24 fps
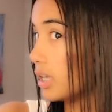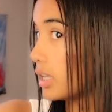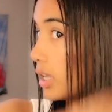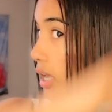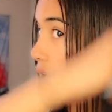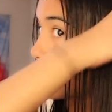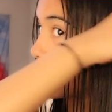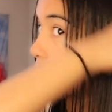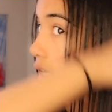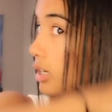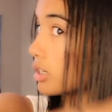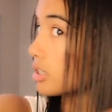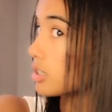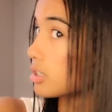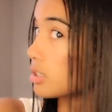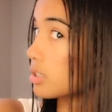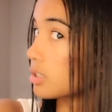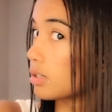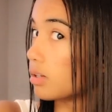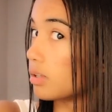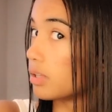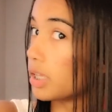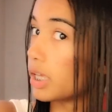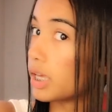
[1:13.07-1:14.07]
yeah, I'll
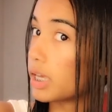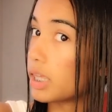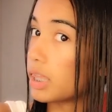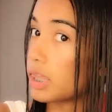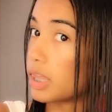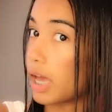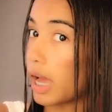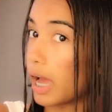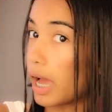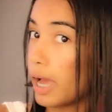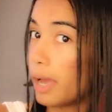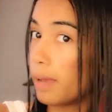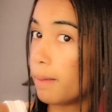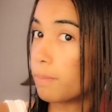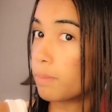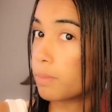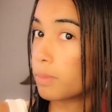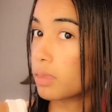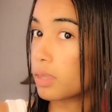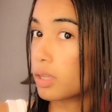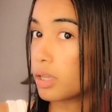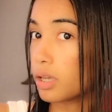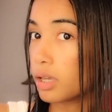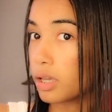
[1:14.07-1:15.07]
just go like that.
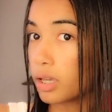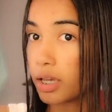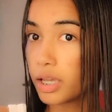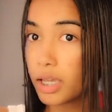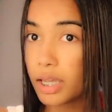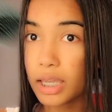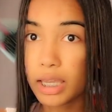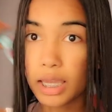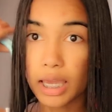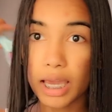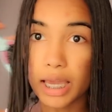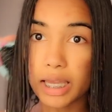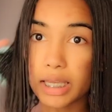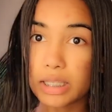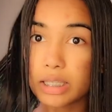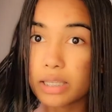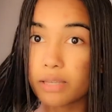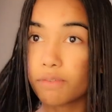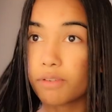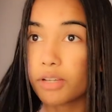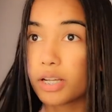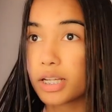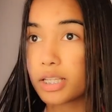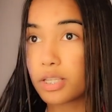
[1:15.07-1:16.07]
In case
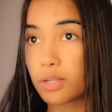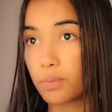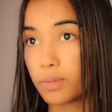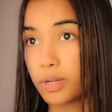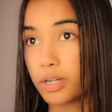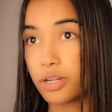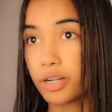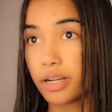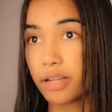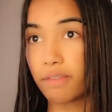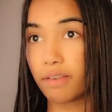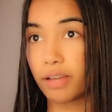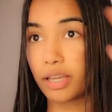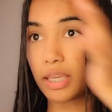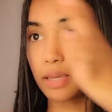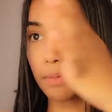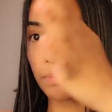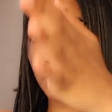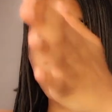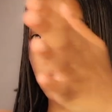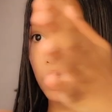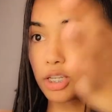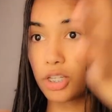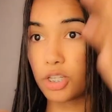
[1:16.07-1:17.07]
if you guys are wondering if I
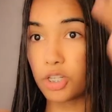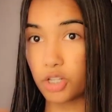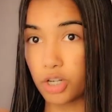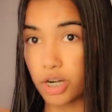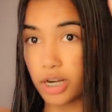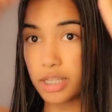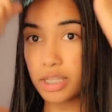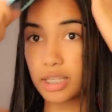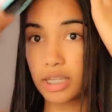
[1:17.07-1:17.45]
keep looking straight,